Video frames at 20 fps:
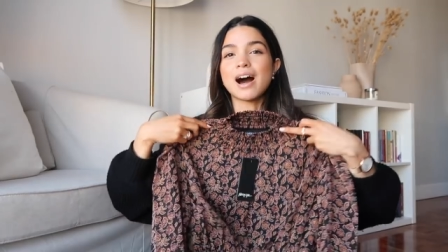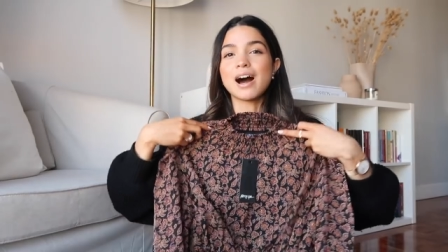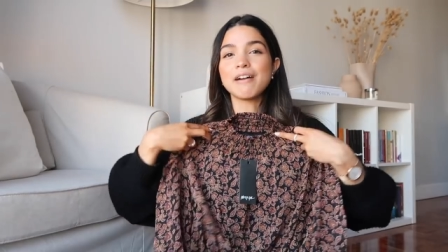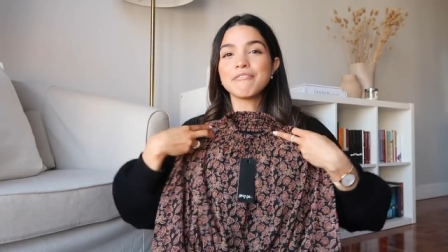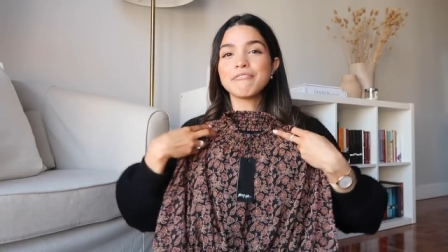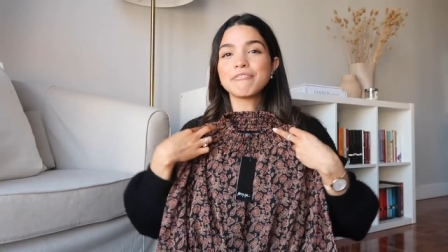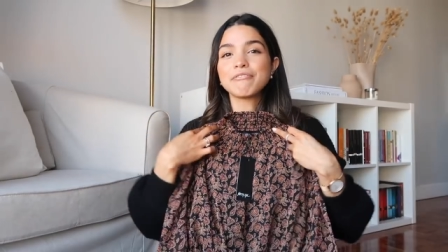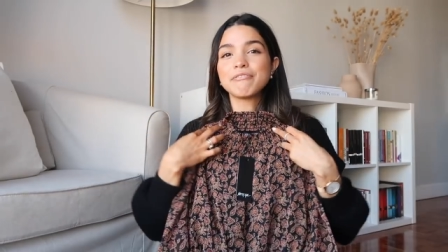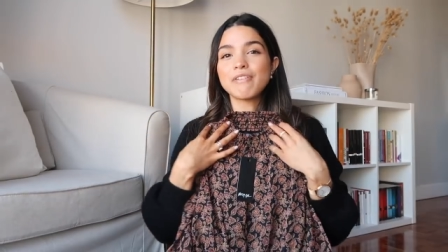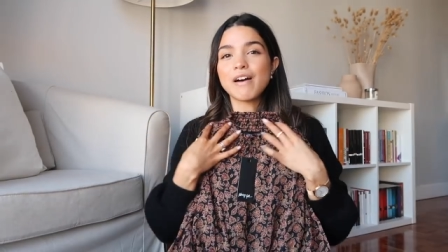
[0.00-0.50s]
I
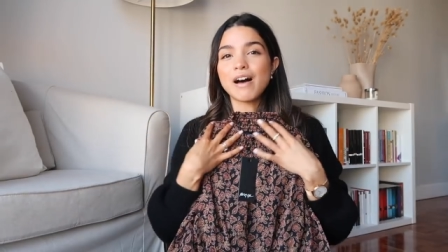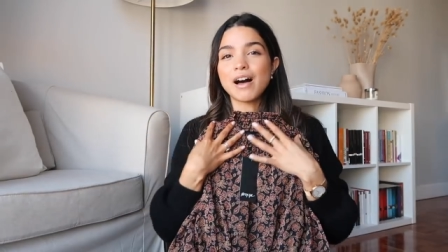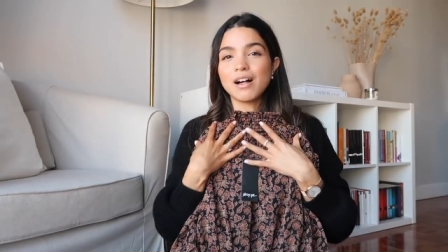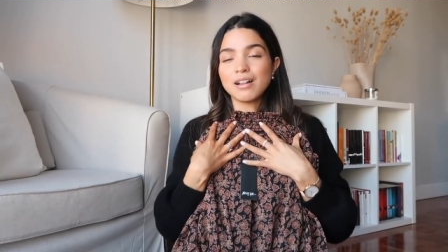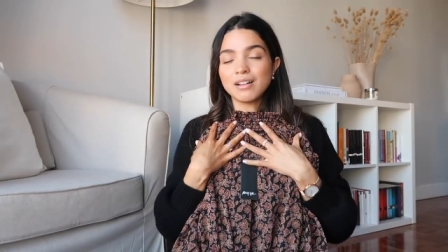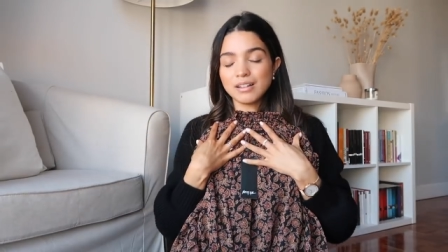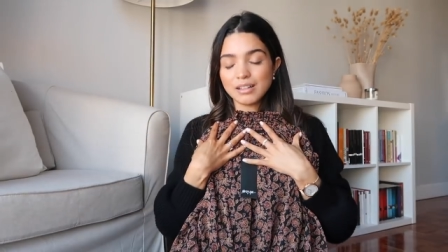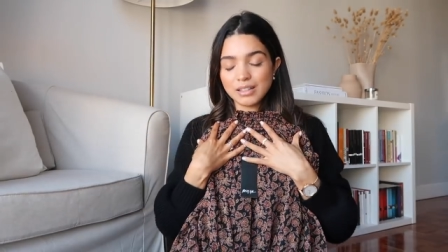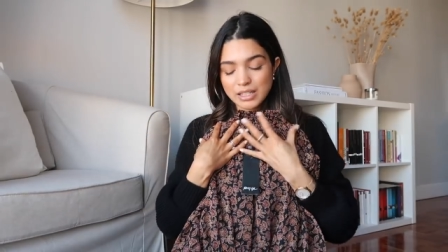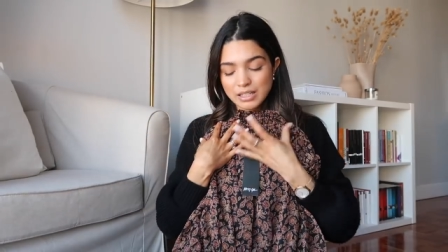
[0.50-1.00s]

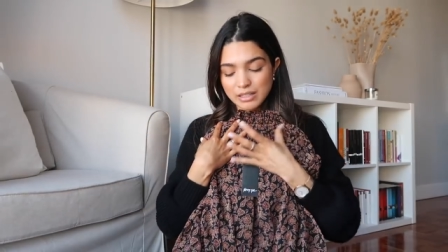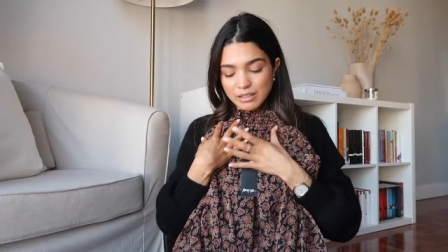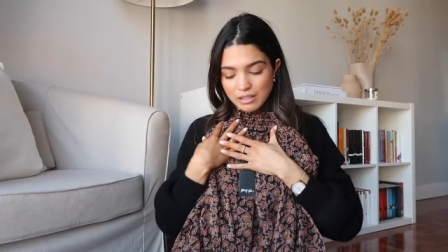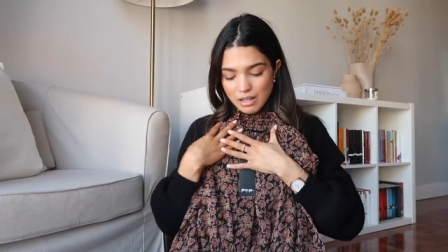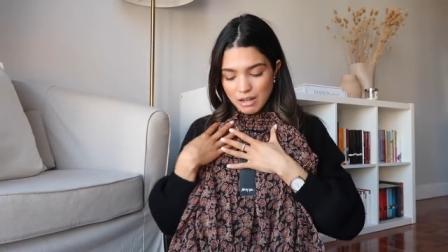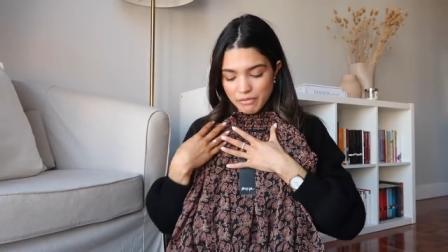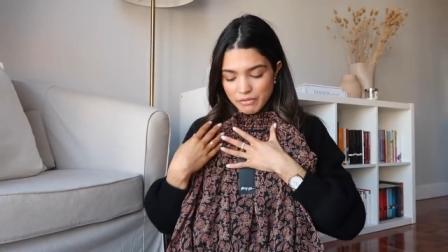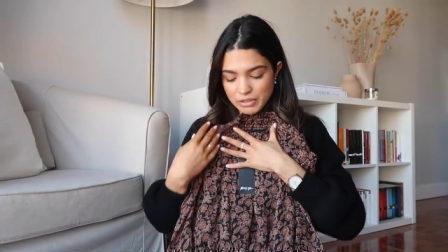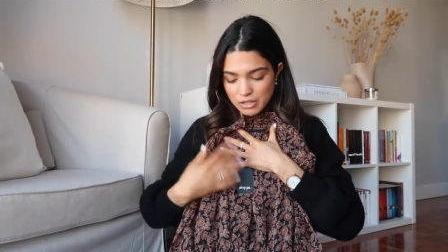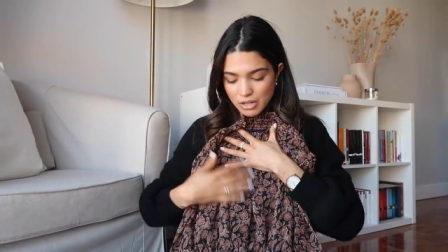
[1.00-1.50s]
fell in
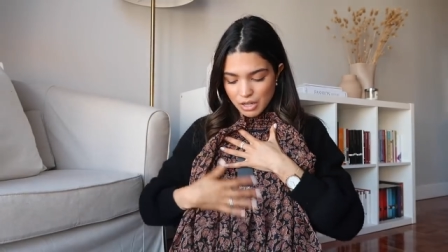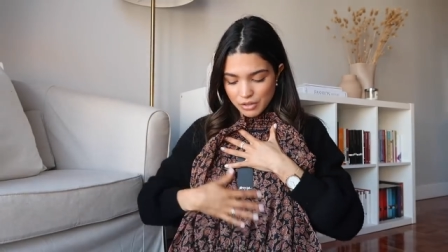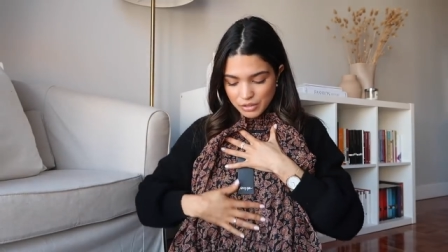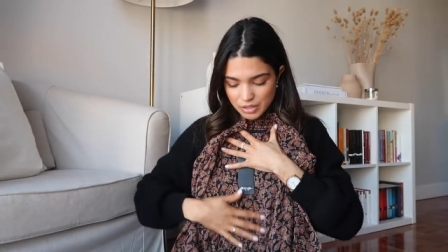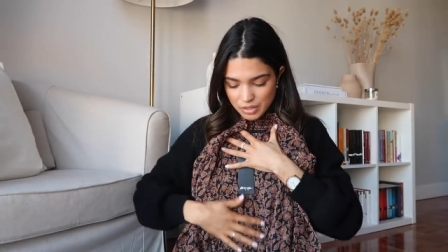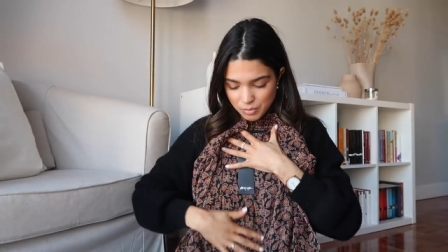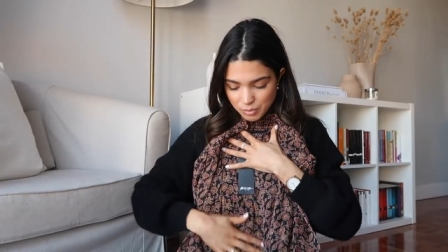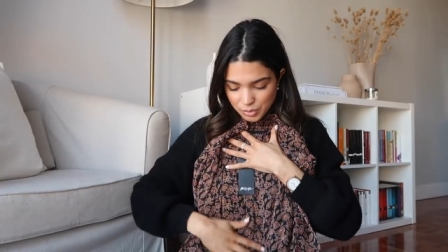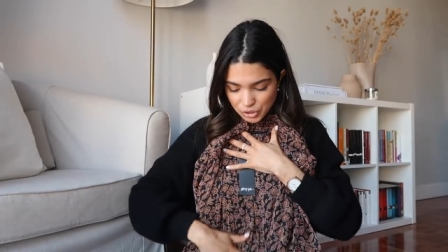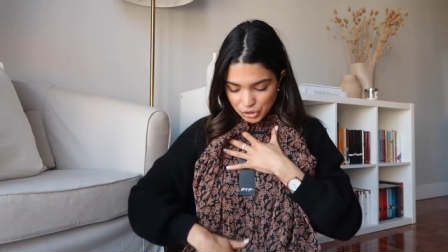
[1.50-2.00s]
love. It's got
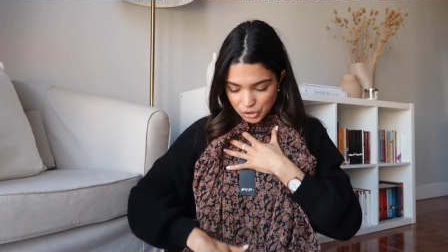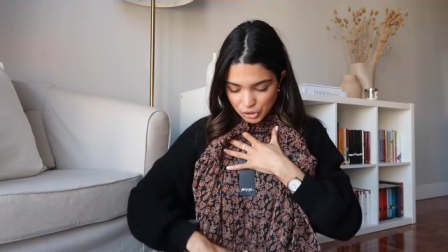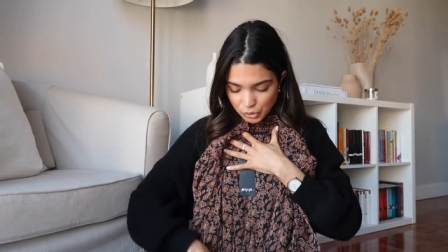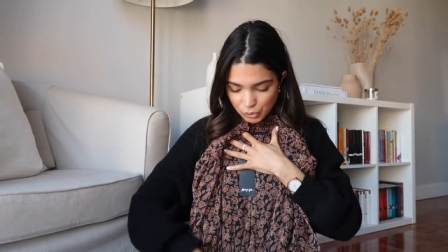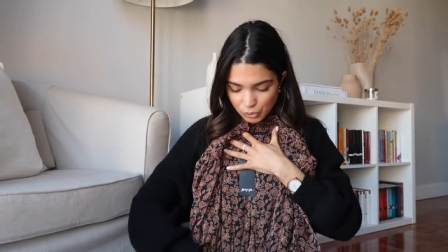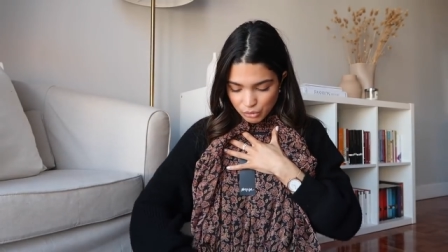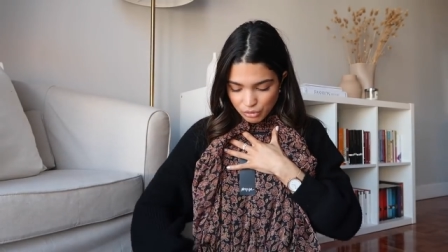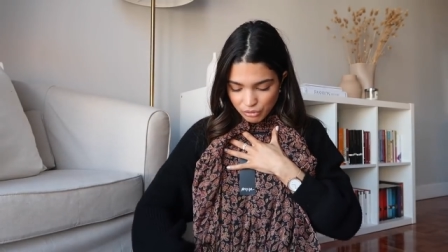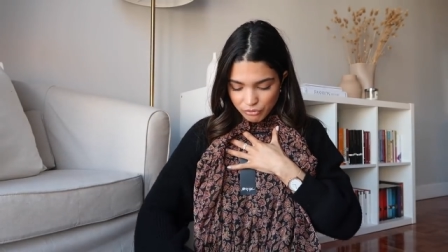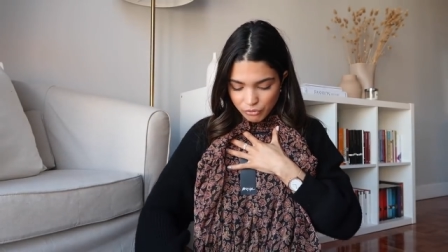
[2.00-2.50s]
this
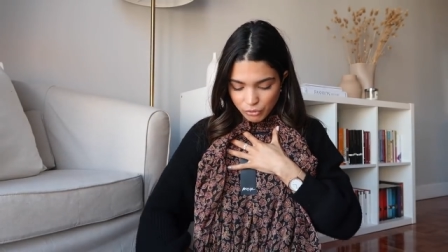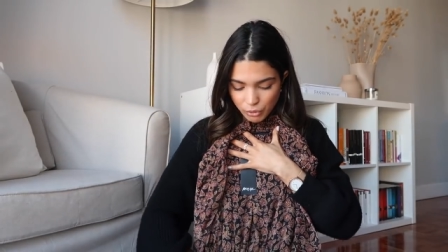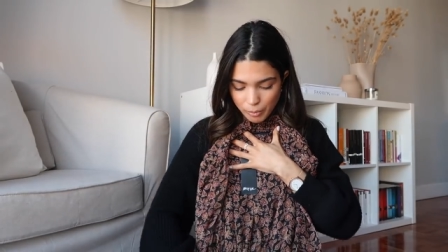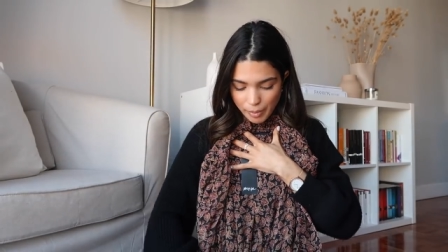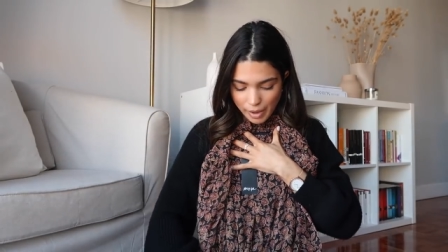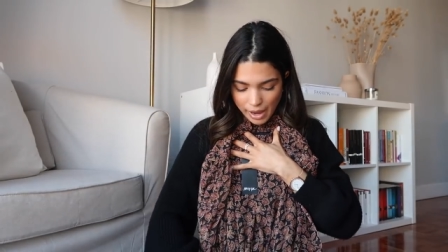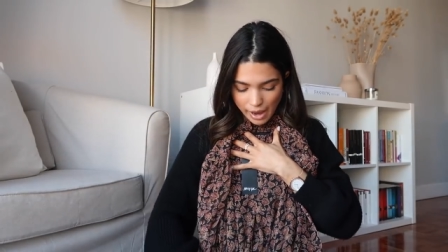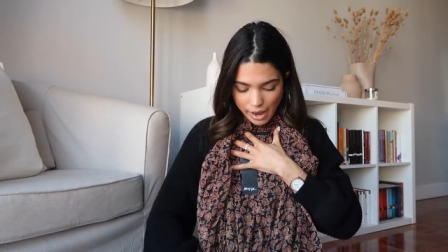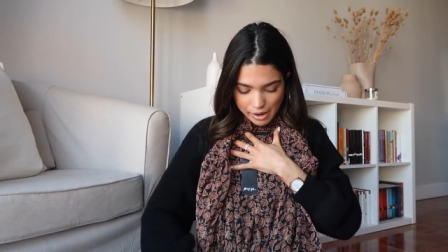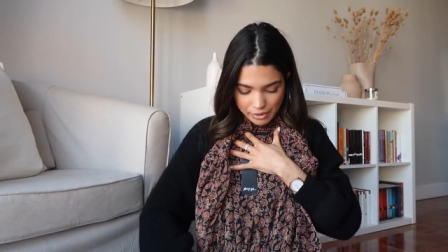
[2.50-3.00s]
beautiful
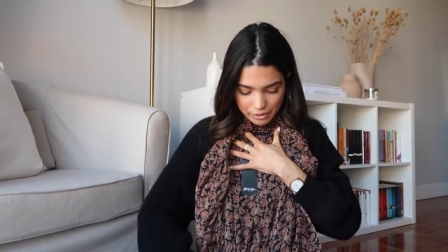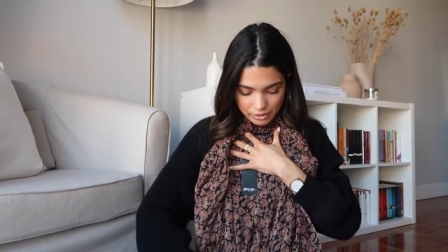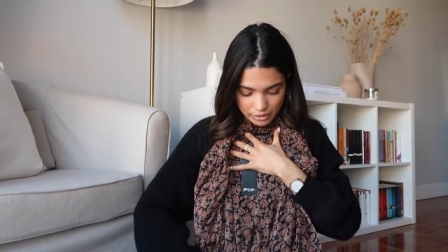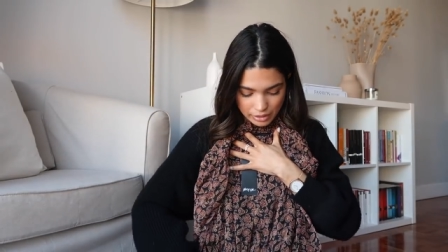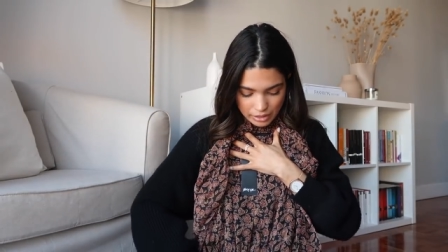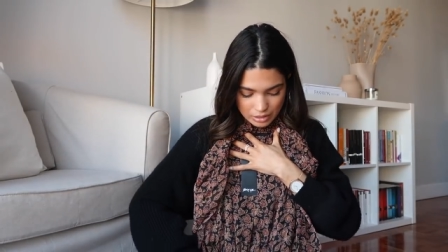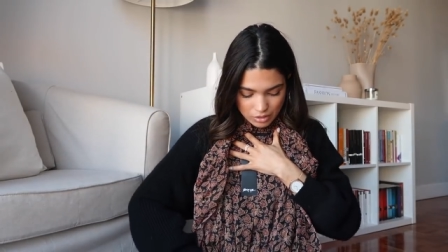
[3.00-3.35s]
pattern.